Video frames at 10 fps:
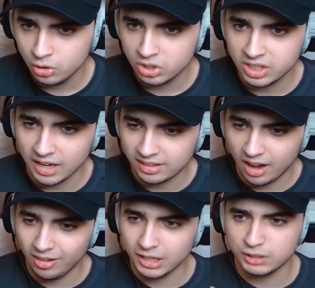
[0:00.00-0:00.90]
saw
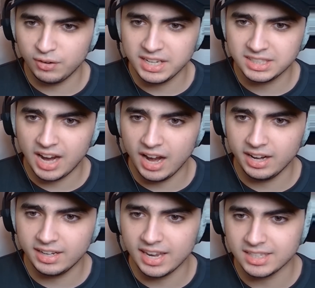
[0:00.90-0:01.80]
Talon's face
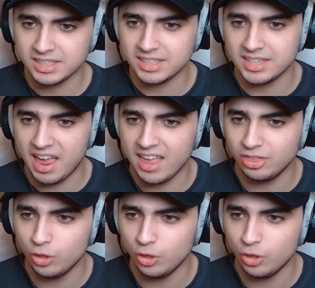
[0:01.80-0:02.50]
kinda get sad